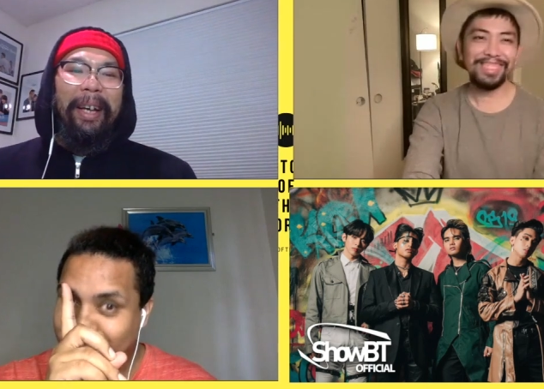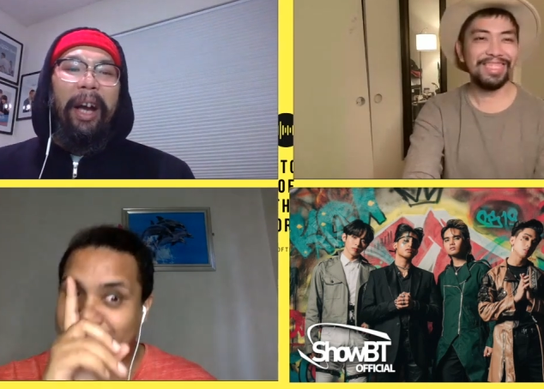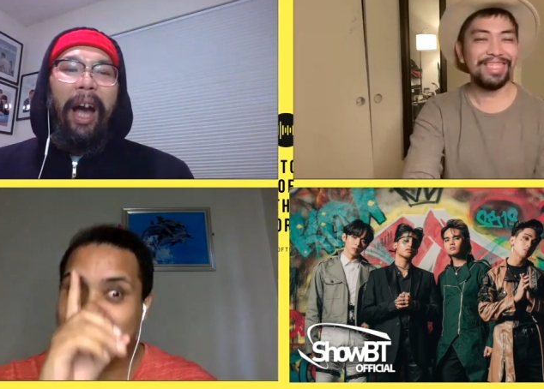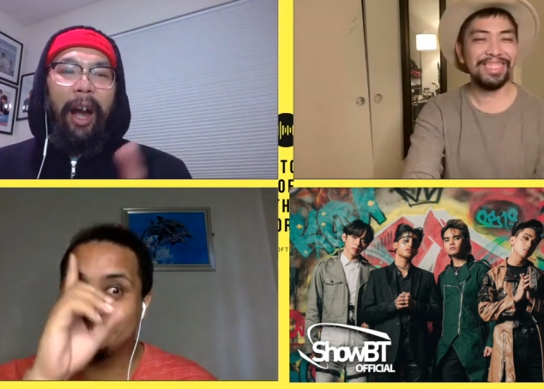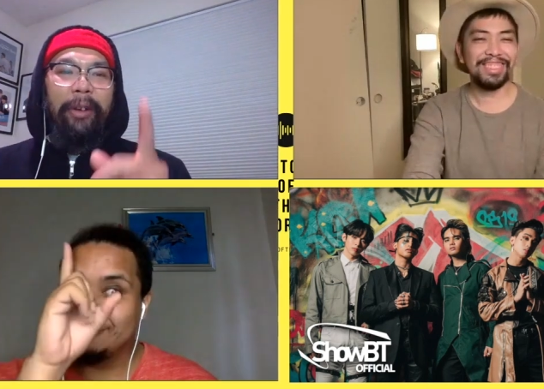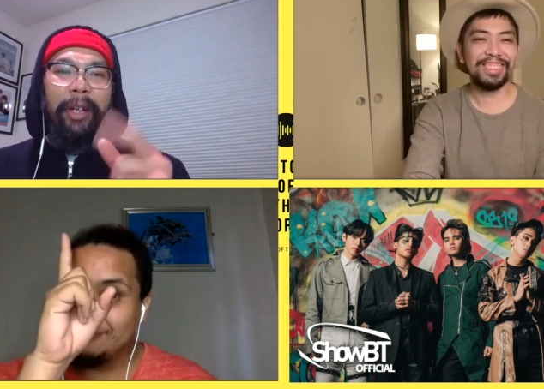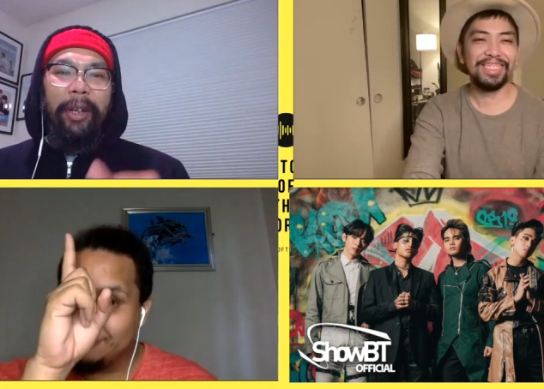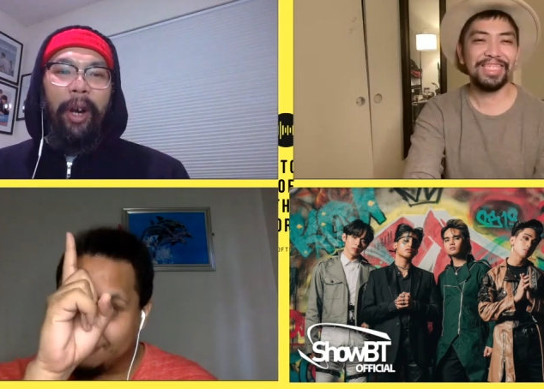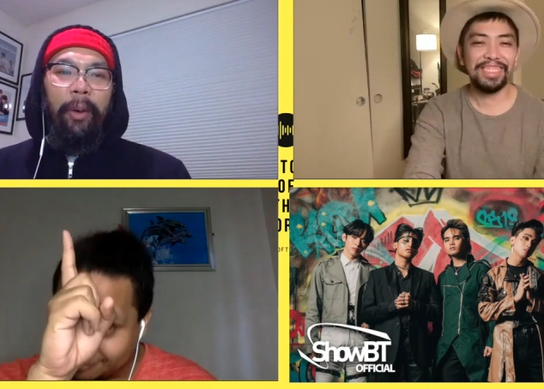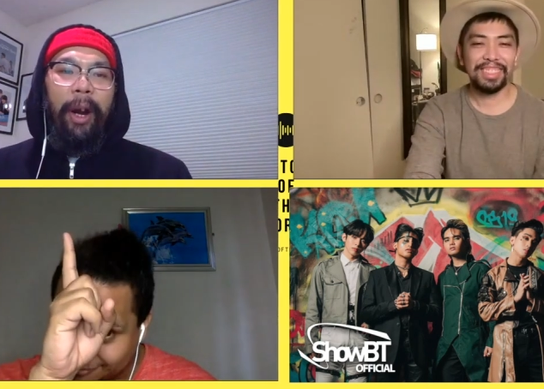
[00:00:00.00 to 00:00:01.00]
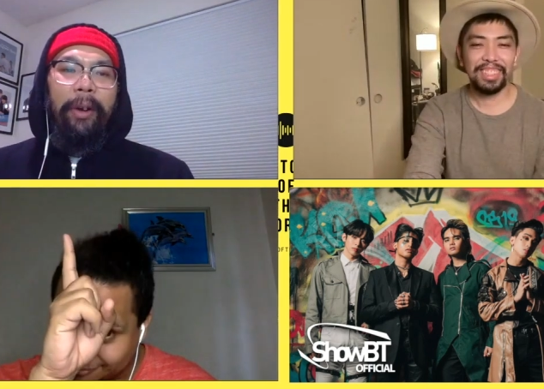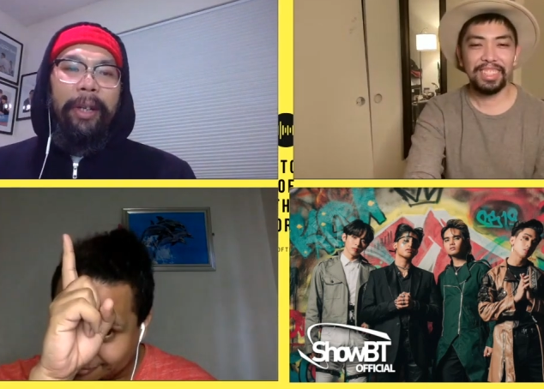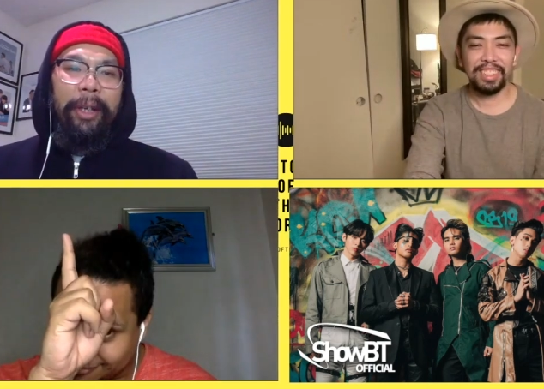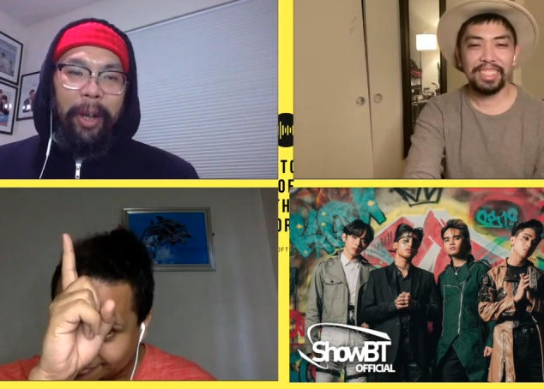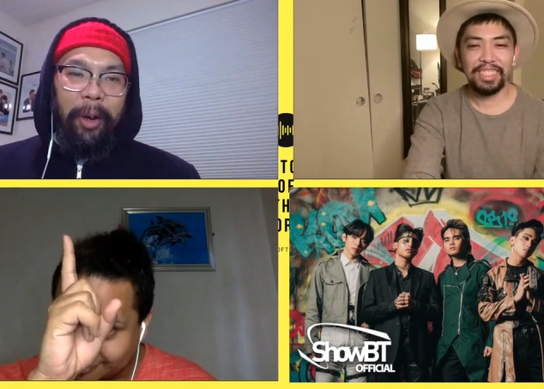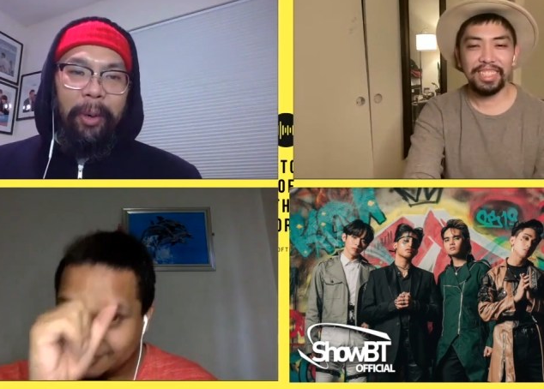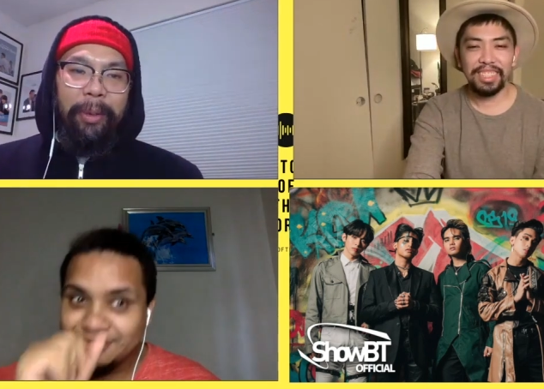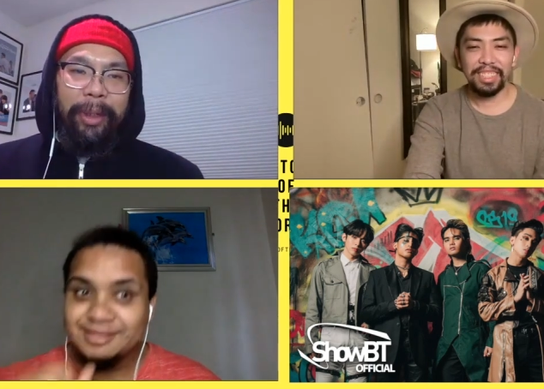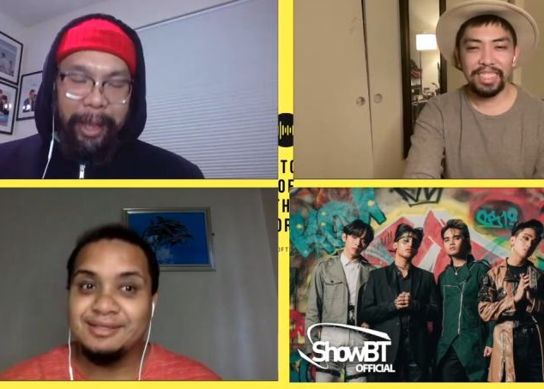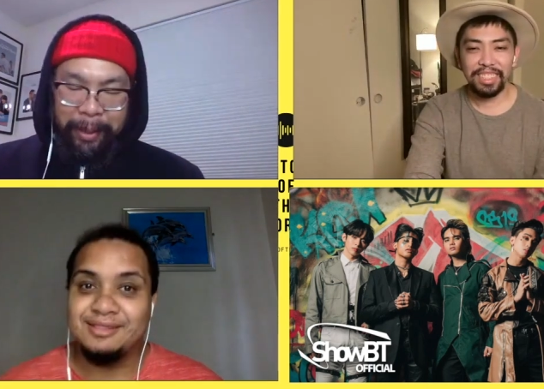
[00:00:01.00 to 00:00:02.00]
Speaker 1: I already know. I already know.
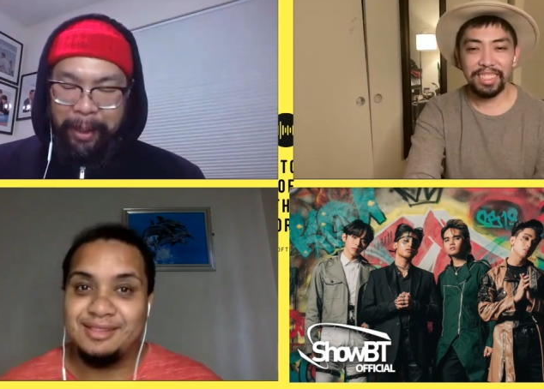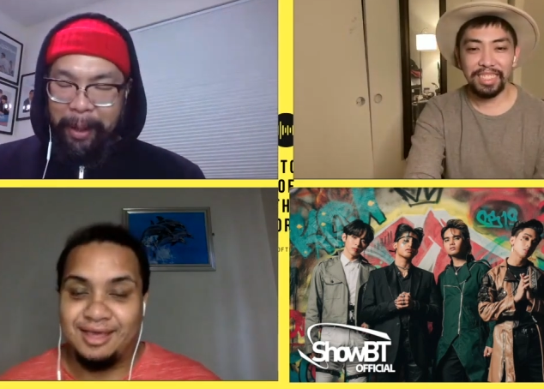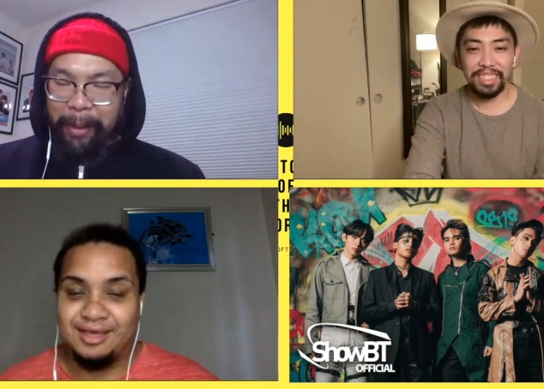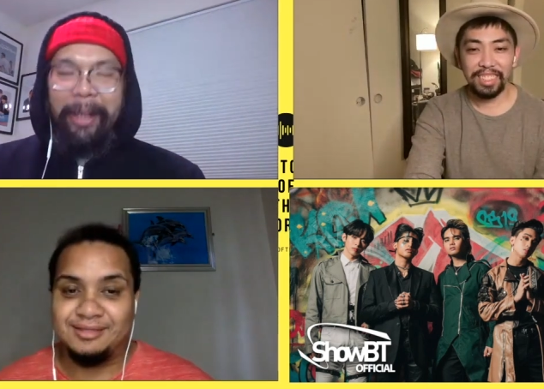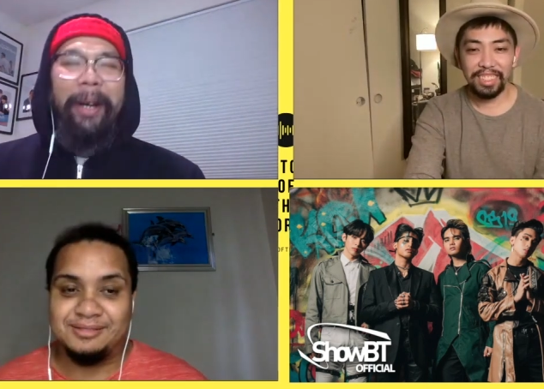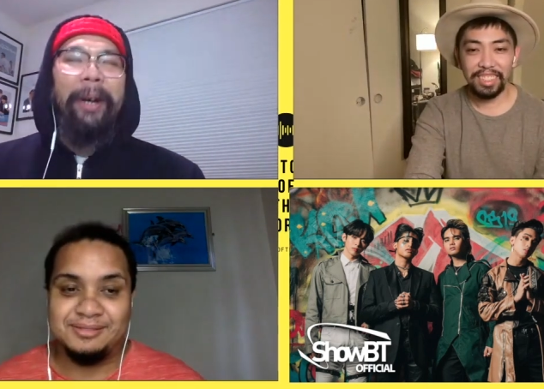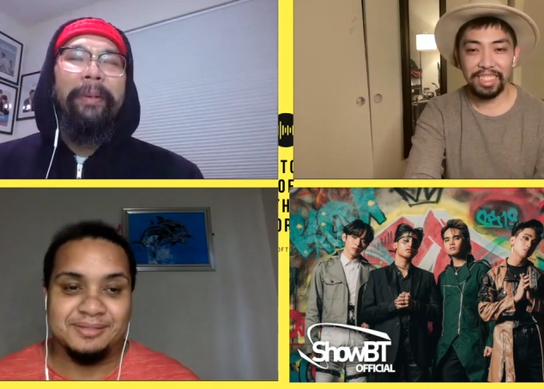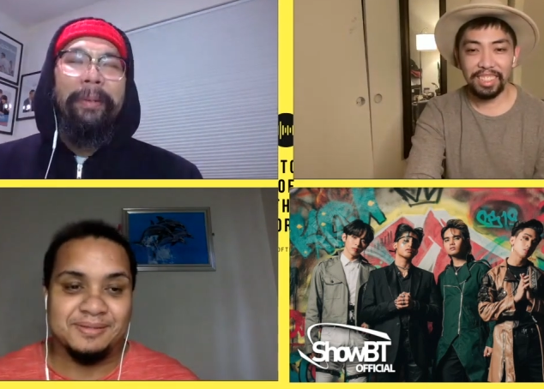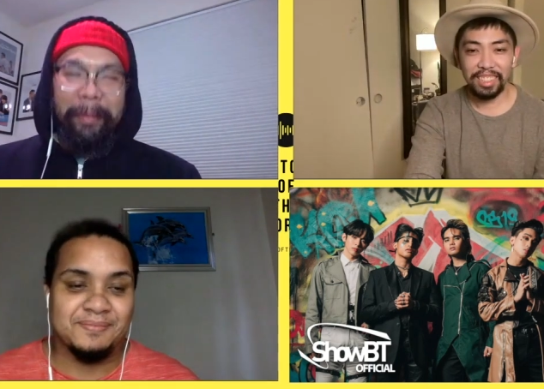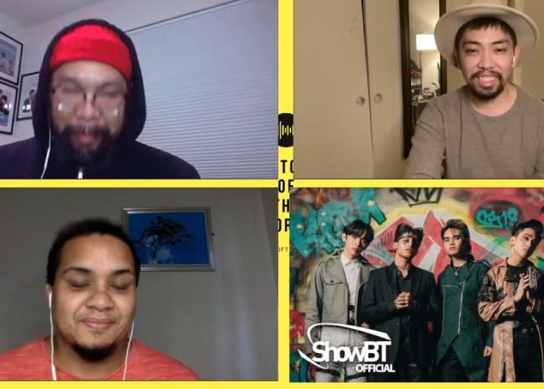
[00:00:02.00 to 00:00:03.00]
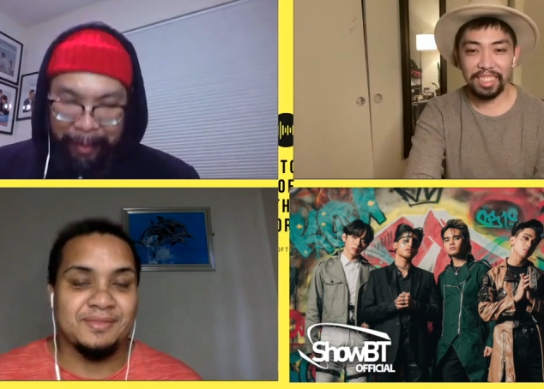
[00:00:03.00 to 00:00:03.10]
Yes, I already know. I